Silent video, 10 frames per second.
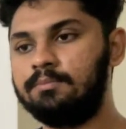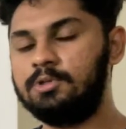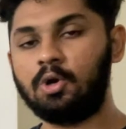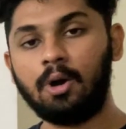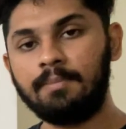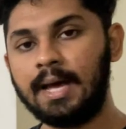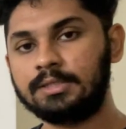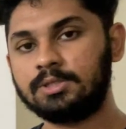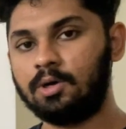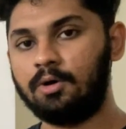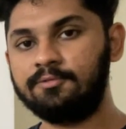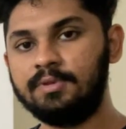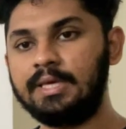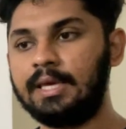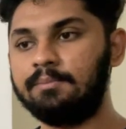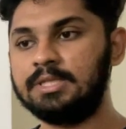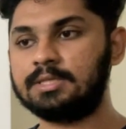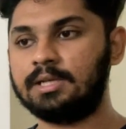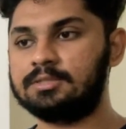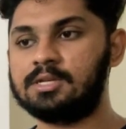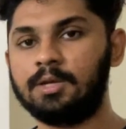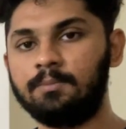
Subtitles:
drawbacks of the k-means clustering